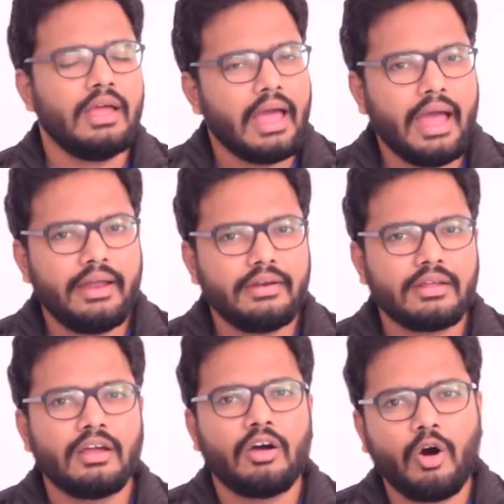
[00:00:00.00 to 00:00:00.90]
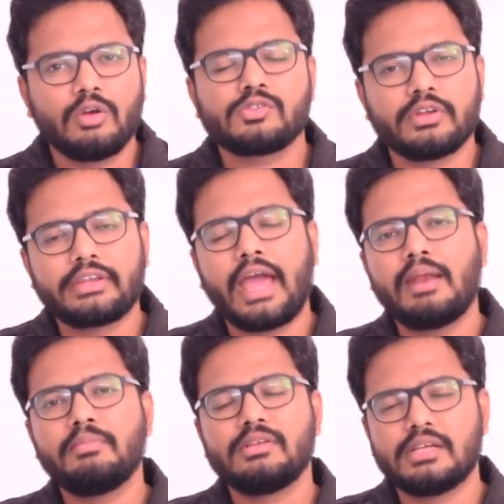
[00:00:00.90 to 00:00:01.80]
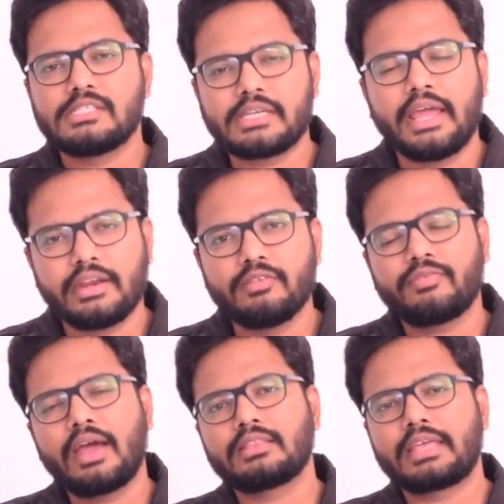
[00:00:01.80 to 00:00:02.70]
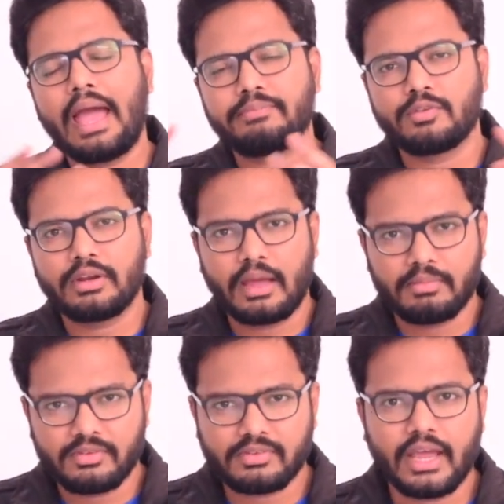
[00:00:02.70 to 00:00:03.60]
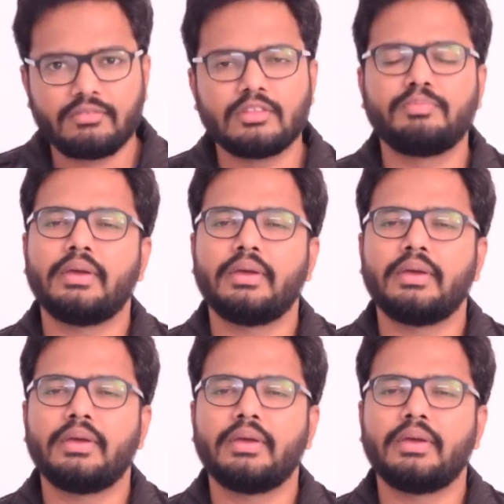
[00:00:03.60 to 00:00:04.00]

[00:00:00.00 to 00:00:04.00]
and also it can be stained in fact the capsule can be stained with